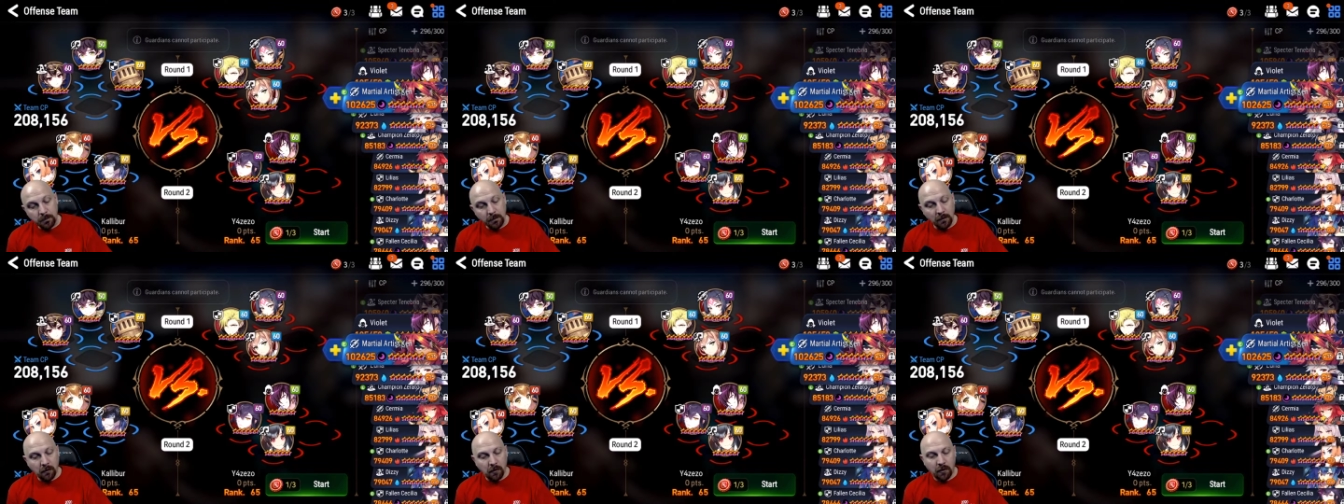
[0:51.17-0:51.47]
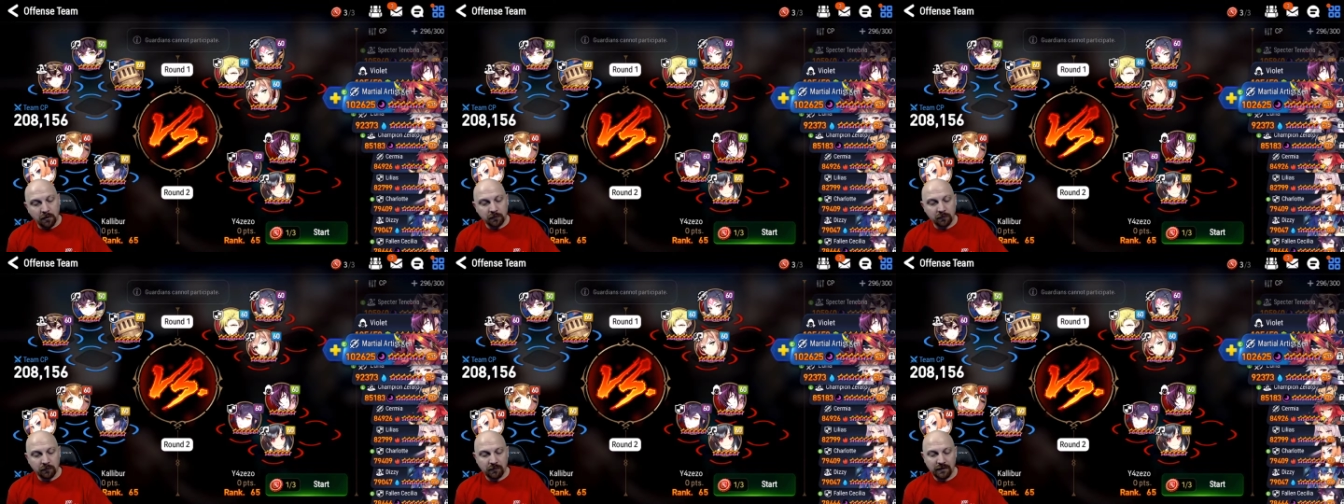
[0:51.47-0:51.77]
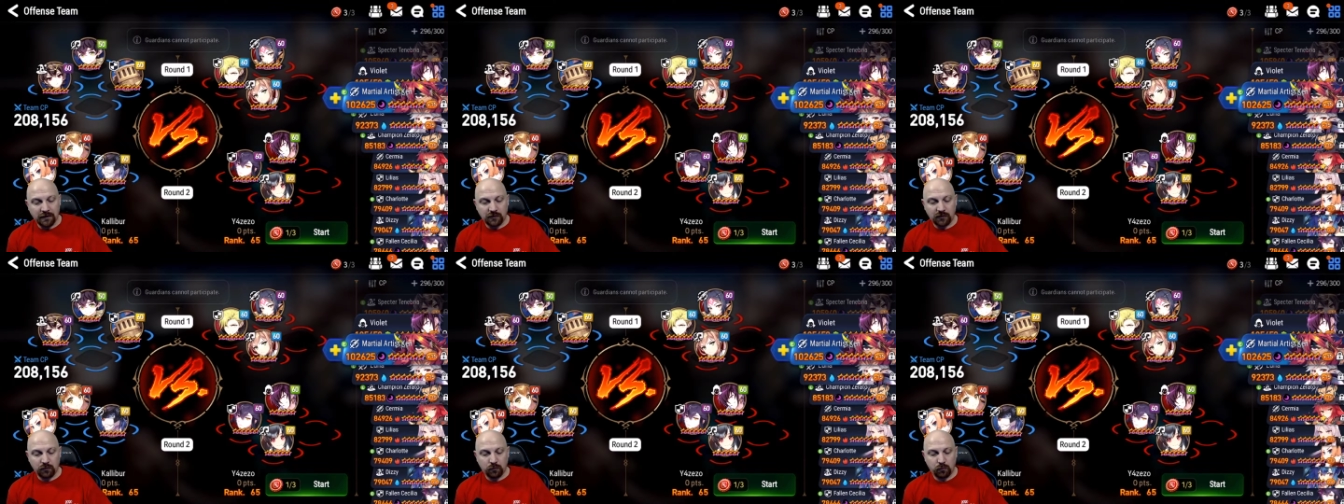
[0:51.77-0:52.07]
on her
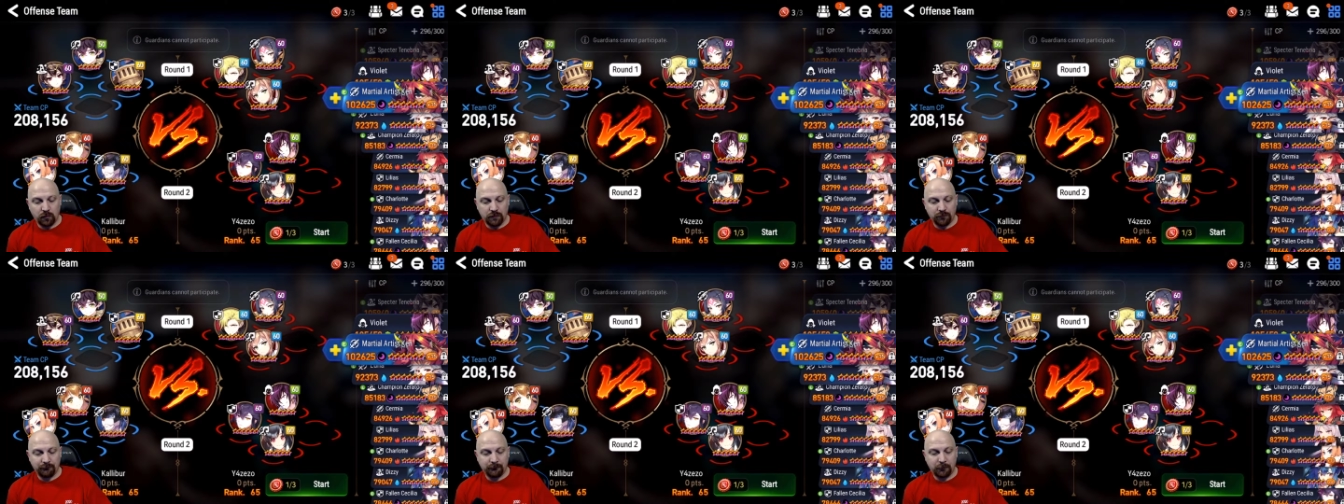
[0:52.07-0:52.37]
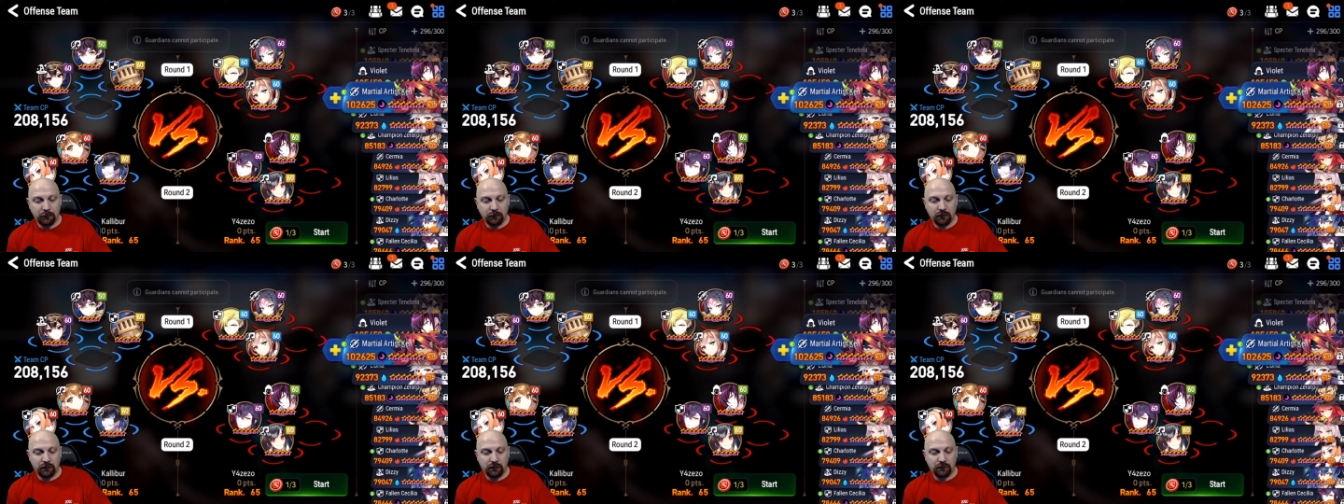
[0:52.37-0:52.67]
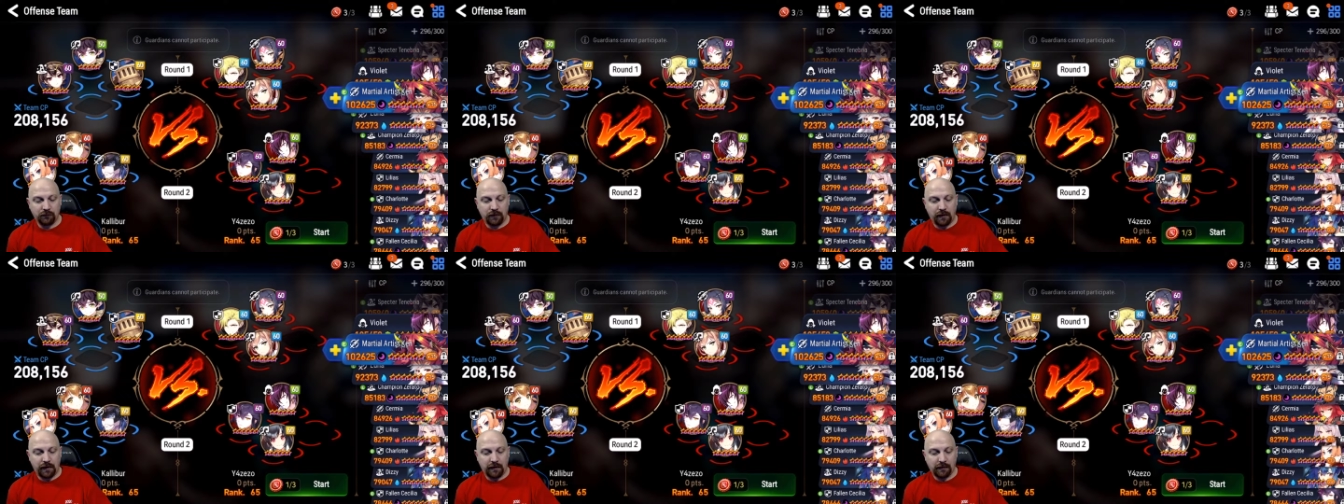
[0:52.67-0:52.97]
S one versus
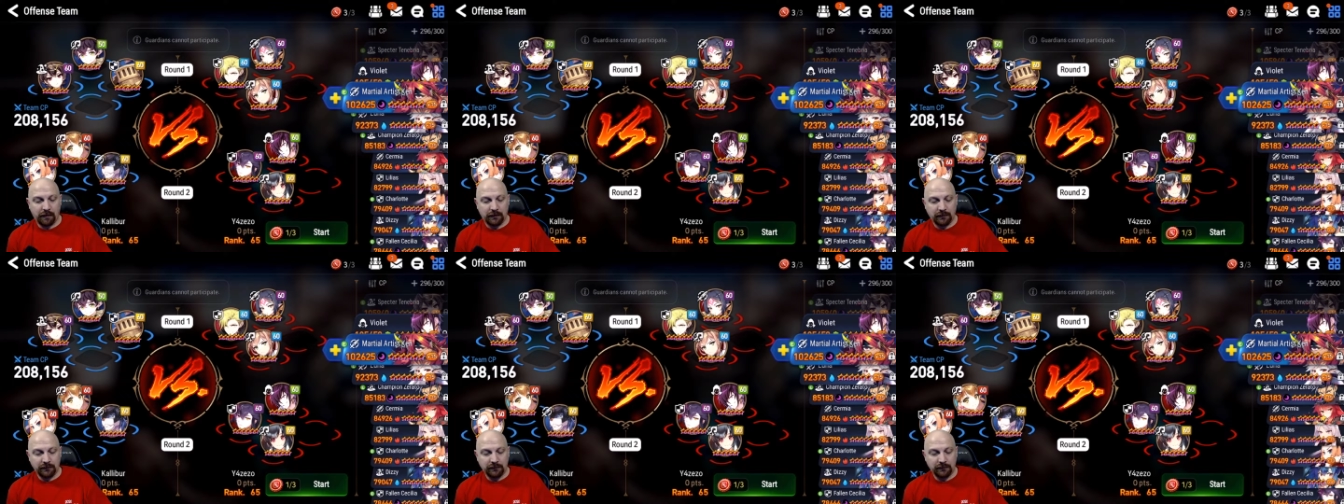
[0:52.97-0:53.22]
Violet.